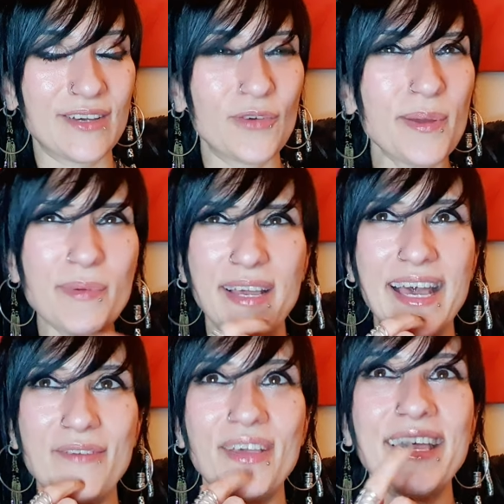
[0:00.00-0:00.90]
or maybe I
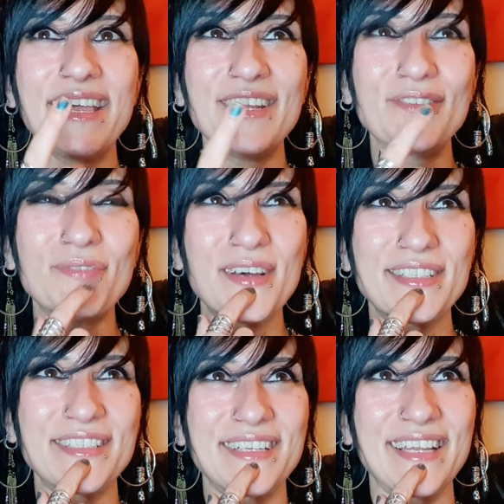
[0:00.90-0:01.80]
have
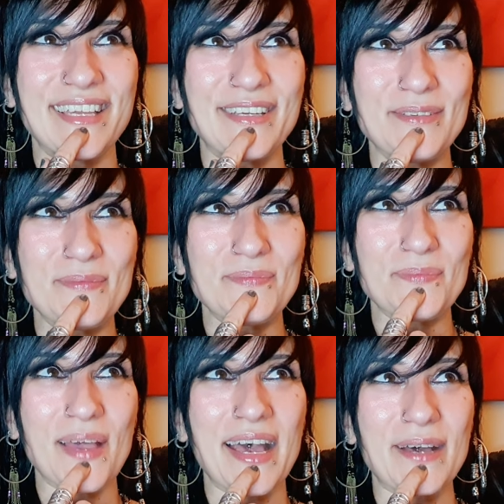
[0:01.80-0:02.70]
inadvertently,
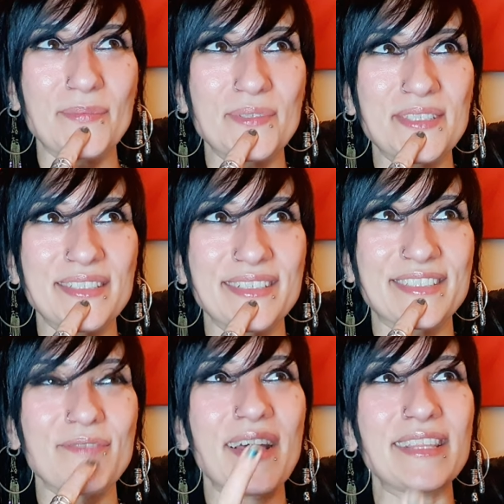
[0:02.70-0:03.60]
perhaps,
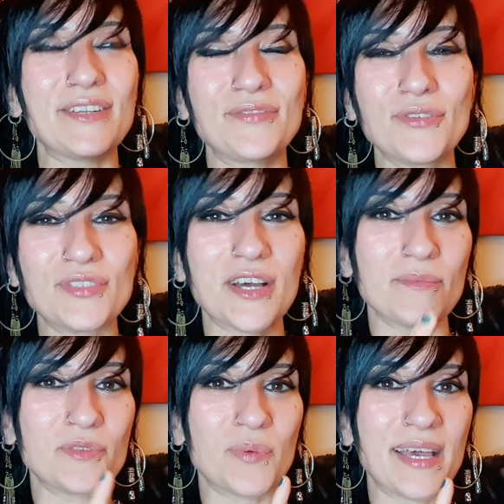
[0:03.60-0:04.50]
because I've had that a few
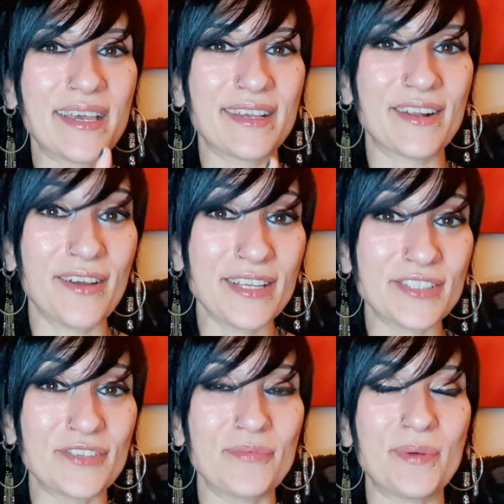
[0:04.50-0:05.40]
times where
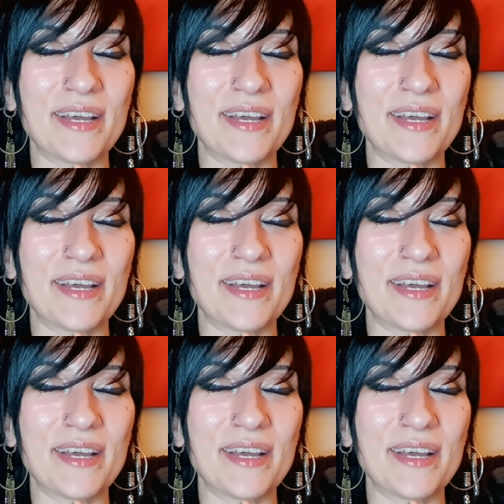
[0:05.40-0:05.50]
clients of